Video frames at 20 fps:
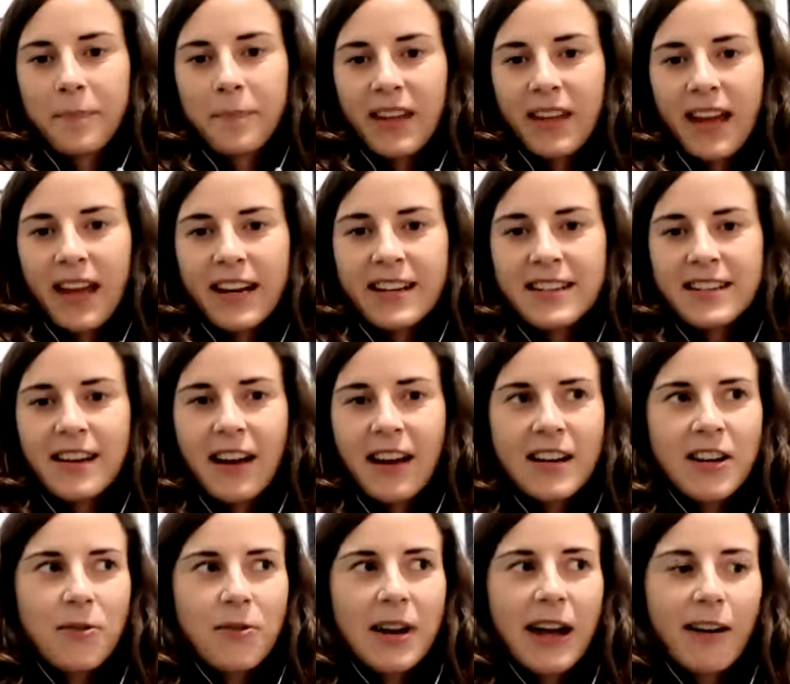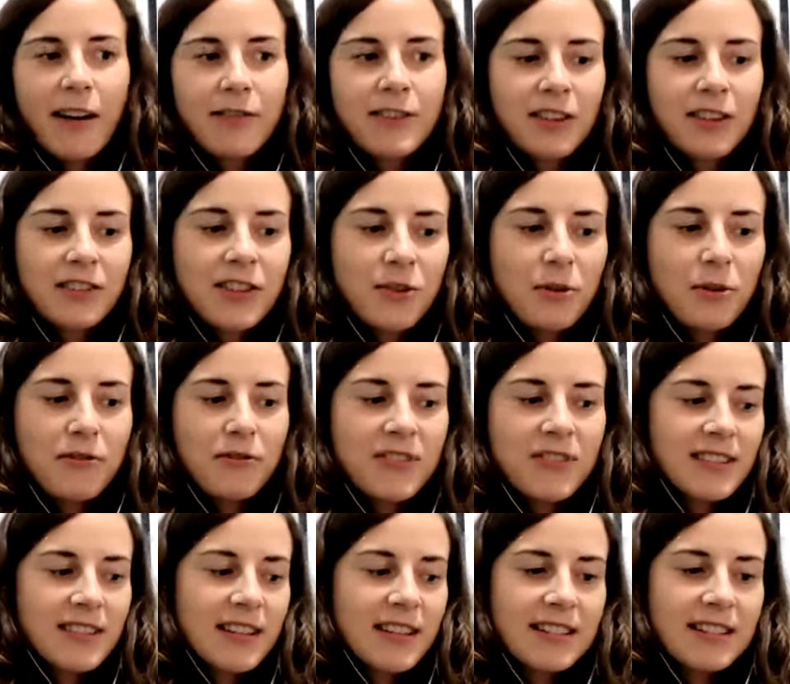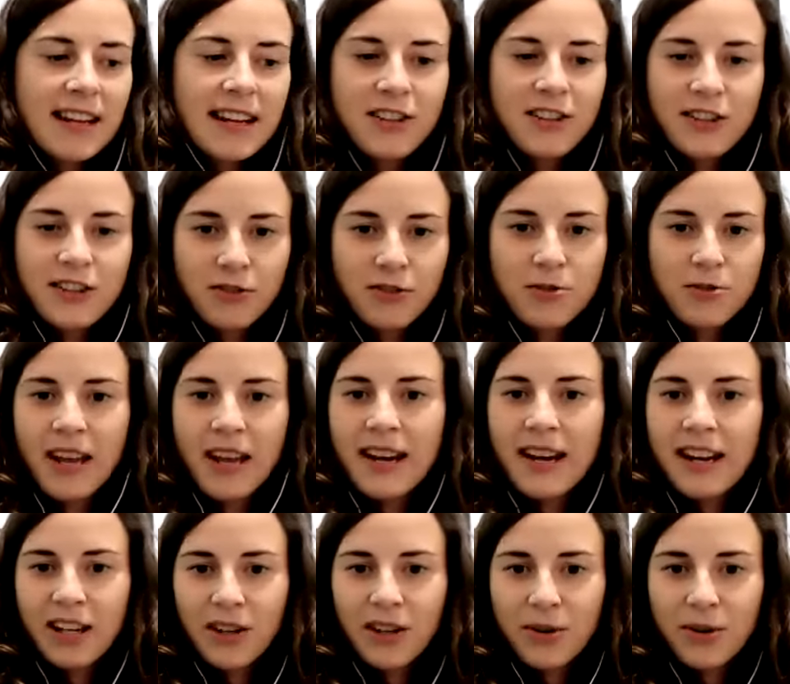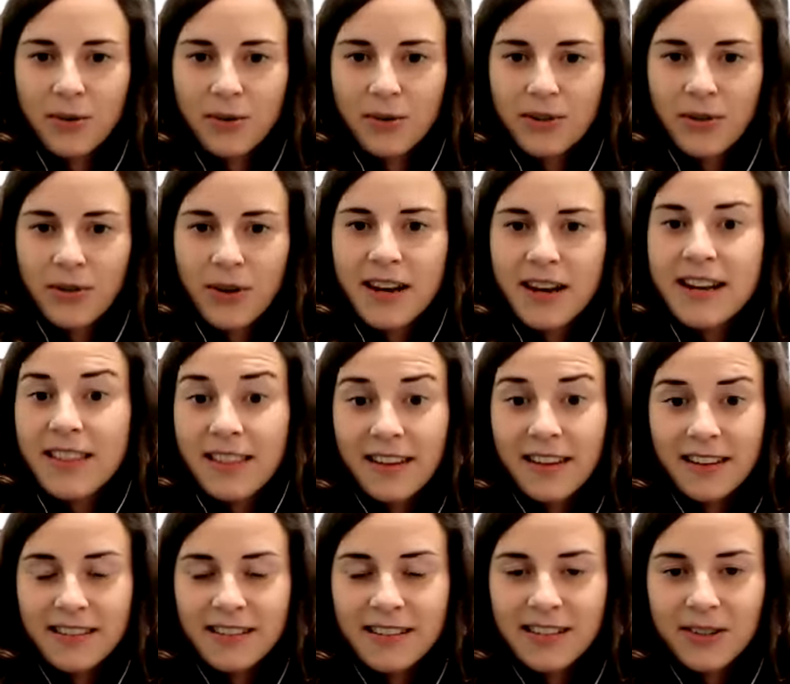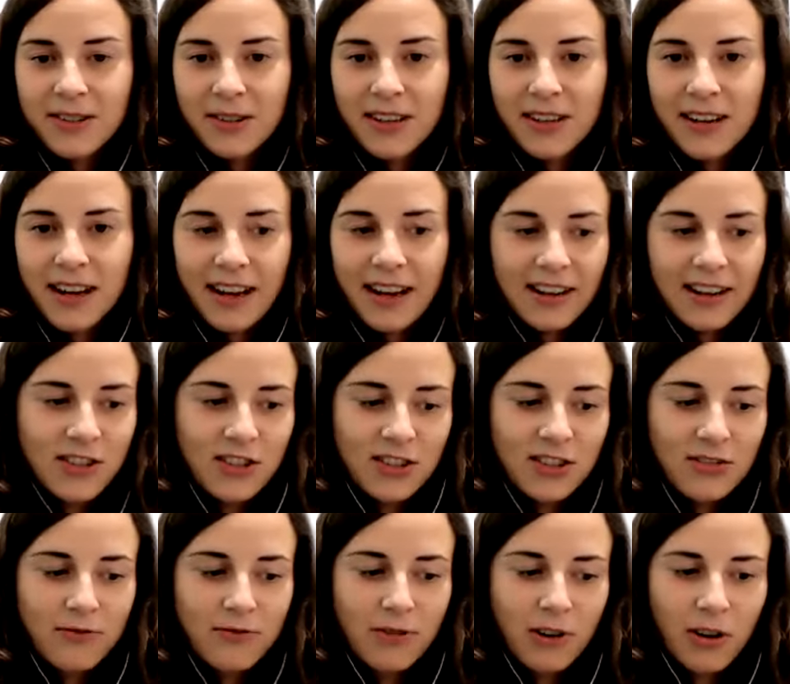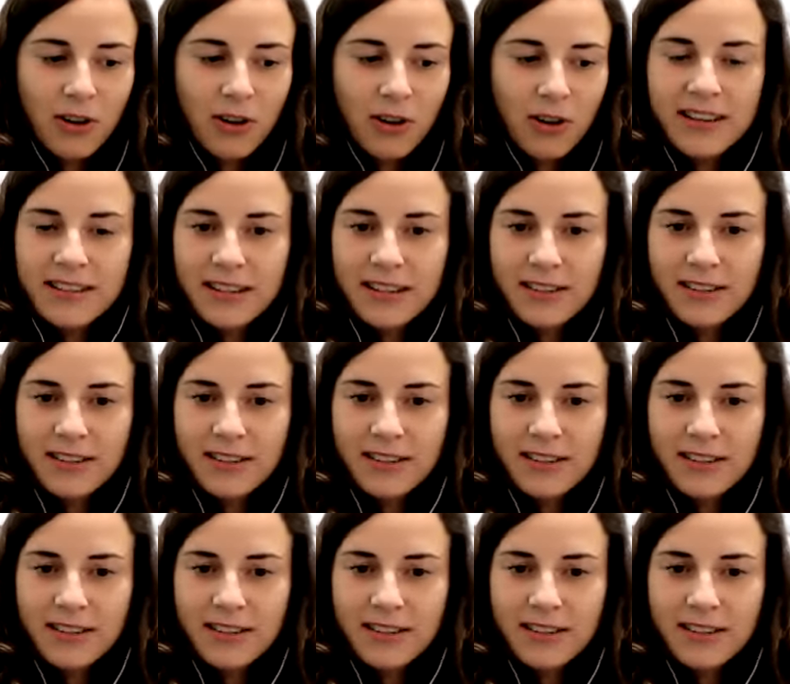And it, I don't have to do a facilitation training course or anything to do it. I can just follow these little